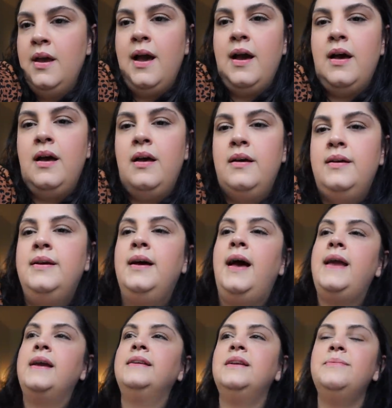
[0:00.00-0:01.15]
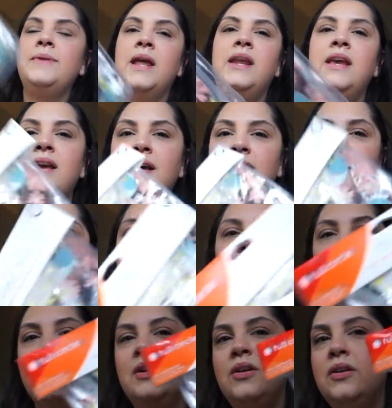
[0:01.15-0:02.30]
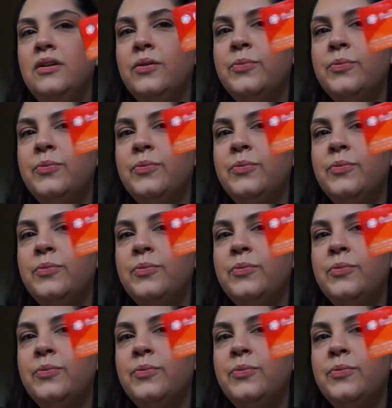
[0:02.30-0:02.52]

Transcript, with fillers: Uh, I ended up getting the little